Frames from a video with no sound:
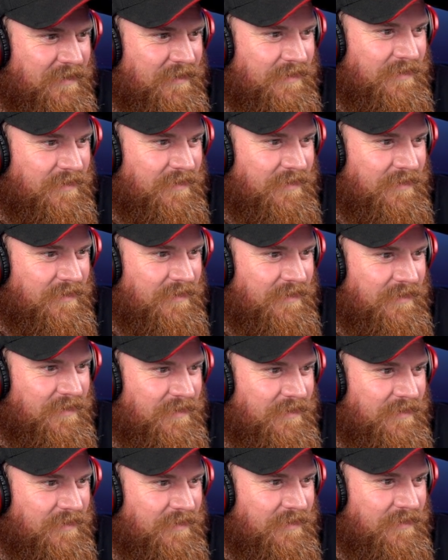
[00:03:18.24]

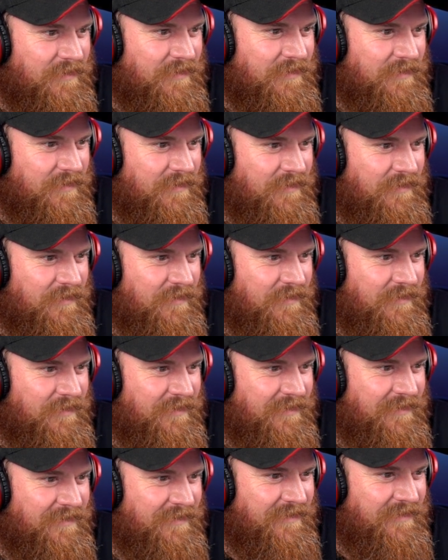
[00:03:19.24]

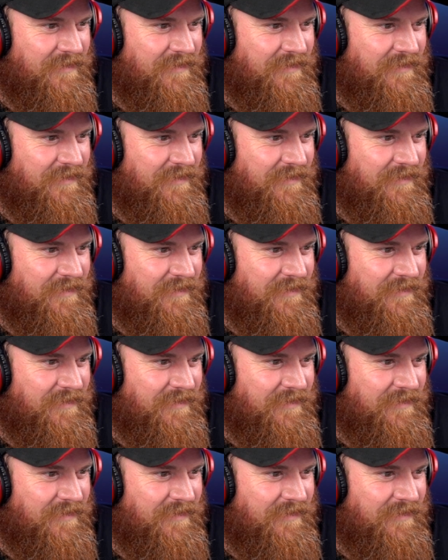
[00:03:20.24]
The person shown says nothing.